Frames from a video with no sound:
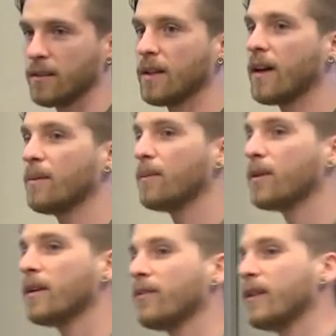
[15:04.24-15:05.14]
Did I
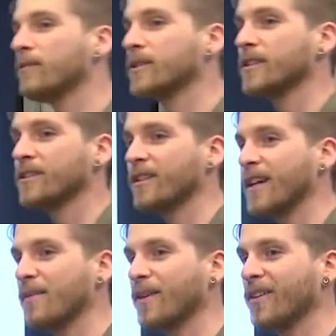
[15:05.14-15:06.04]
put enough emphasis on
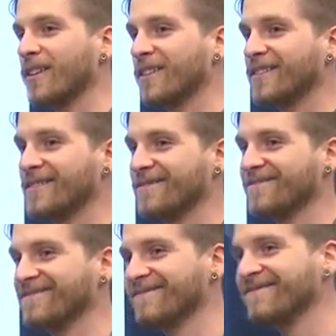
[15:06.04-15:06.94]
that, Mara?
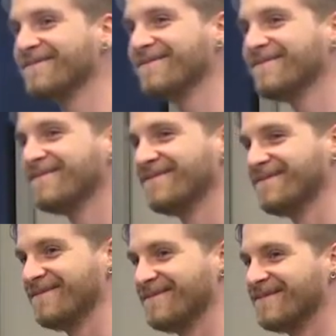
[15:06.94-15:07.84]
That was
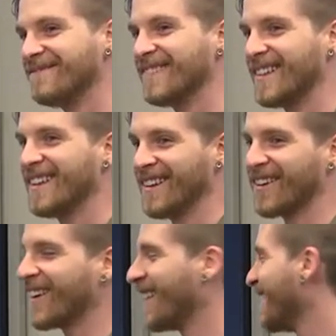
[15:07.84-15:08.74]
Angela's point, but yes.
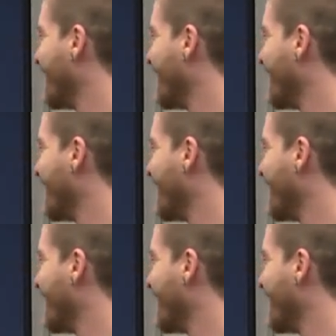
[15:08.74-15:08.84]
Okay.